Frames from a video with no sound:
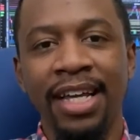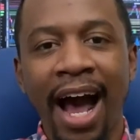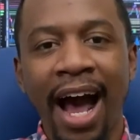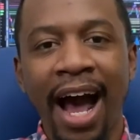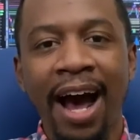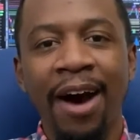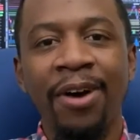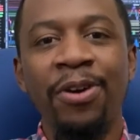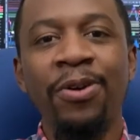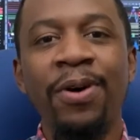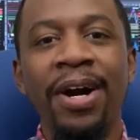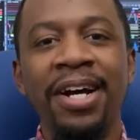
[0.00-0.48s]

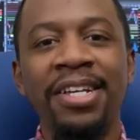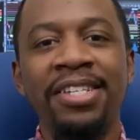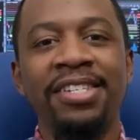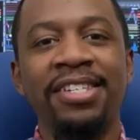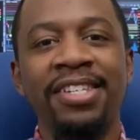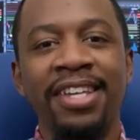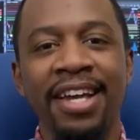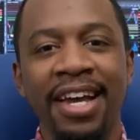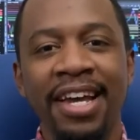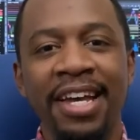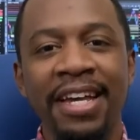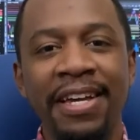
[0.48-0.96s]
how do I
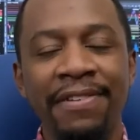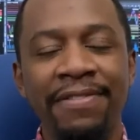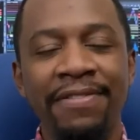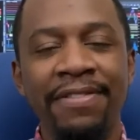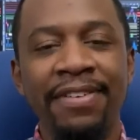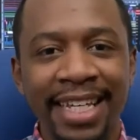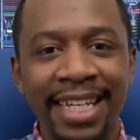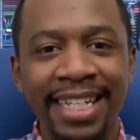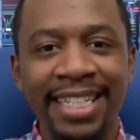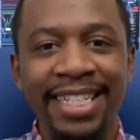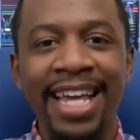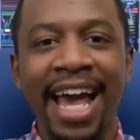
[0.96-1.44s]
save
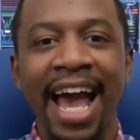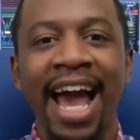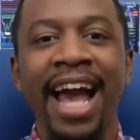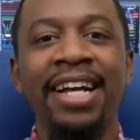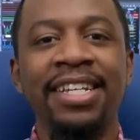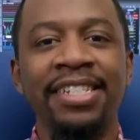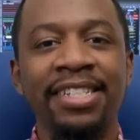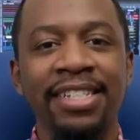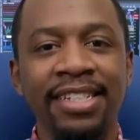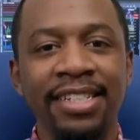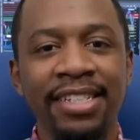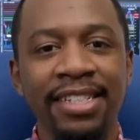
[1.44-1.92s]
in
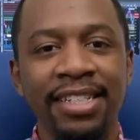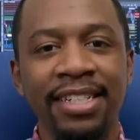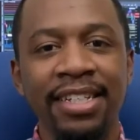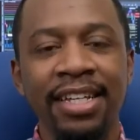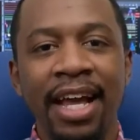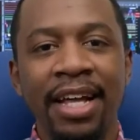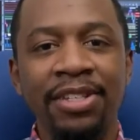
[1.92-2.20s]
taxes?